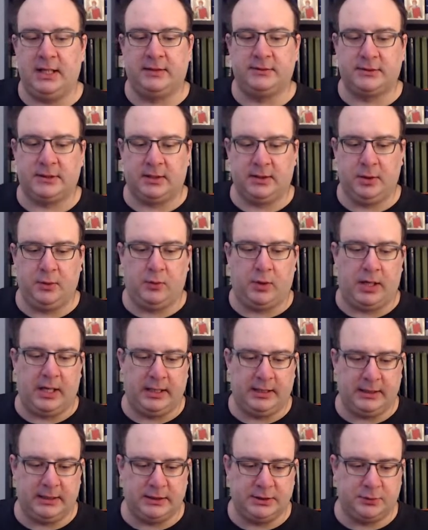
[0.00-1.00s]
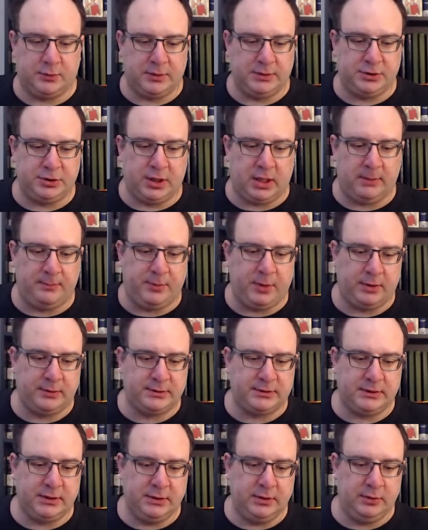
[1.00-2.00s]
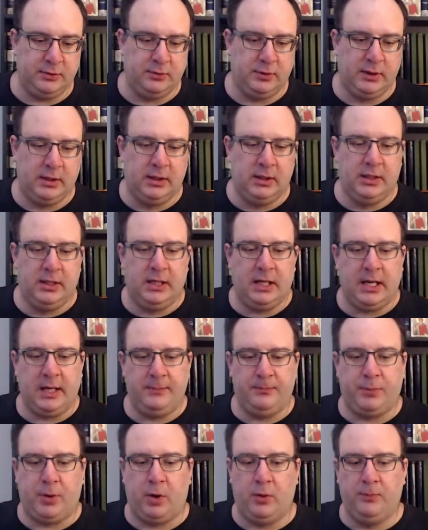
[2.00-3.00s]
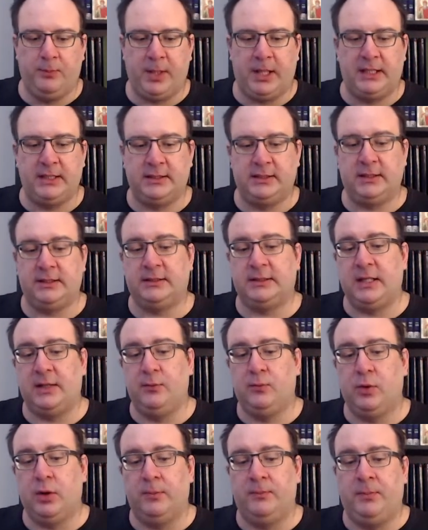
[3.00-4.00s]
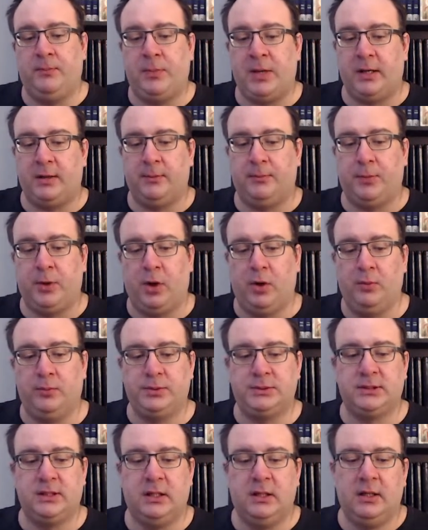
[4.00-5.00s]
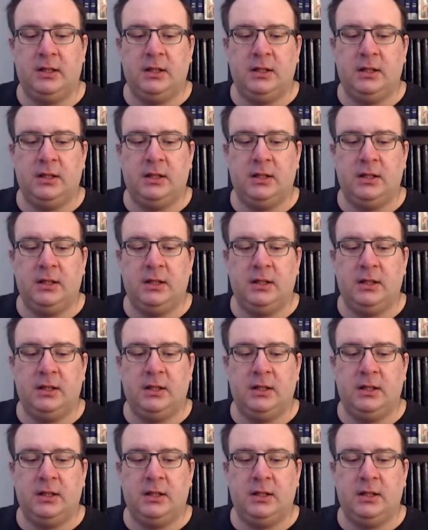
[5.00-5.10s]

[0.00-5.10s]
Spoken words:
I'll tell you why. Because with John Paul II and Pope Benedict, they were better popes,